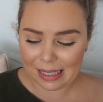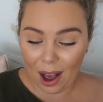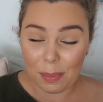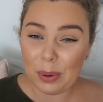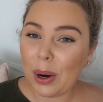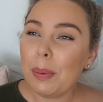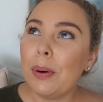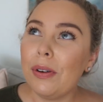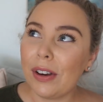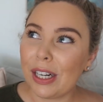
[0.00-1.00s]
I'm not a
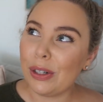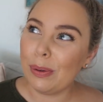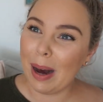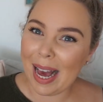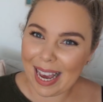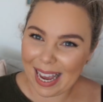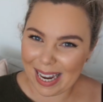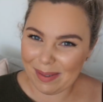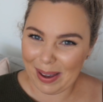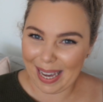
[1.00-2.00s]
professional by
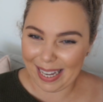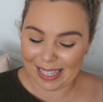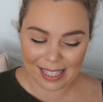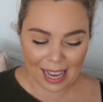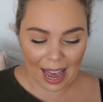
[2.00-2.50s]
any means.